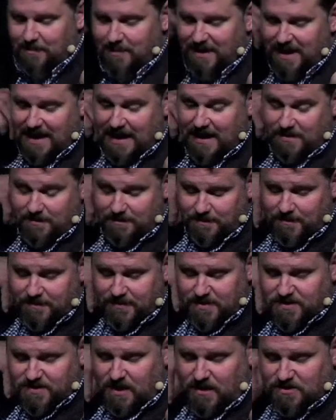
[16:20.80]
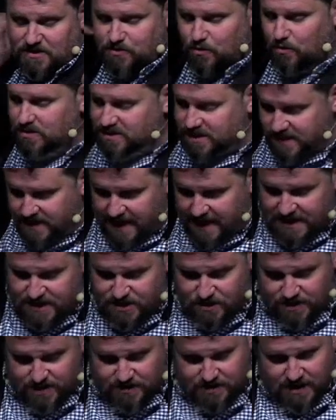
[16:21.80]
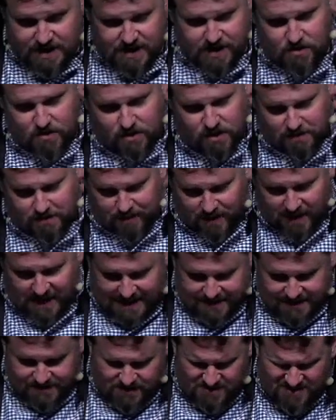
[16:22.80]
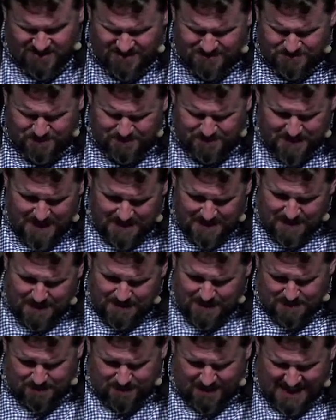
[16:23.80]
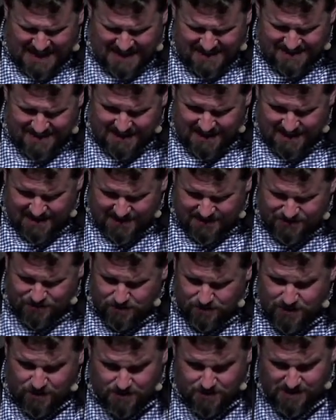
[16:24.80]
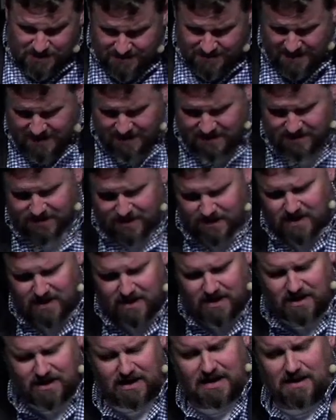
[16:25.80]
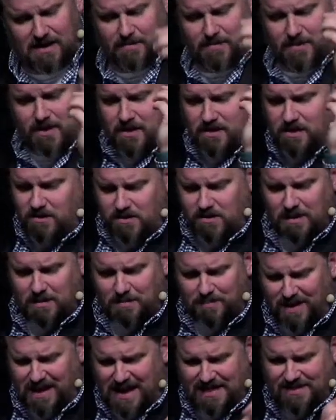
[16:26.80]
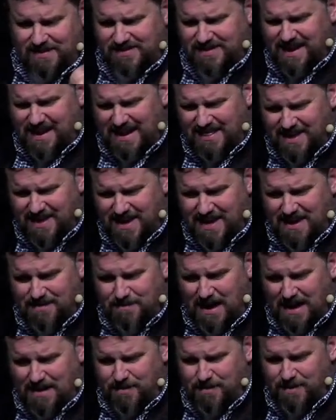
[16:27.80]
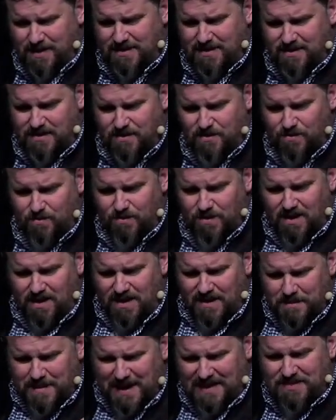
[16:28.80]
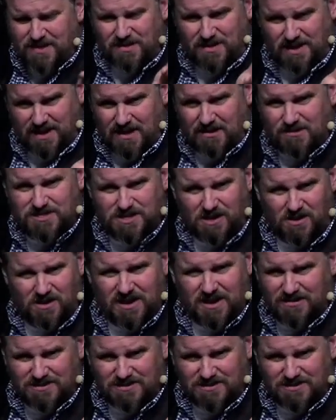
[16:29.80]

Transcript: I mean, there's all sorts of things you could you could apply it to. You could maybe apply it to instrumental music. Um, you could apply this kind of thinking maybe to Bethel and Hillsong.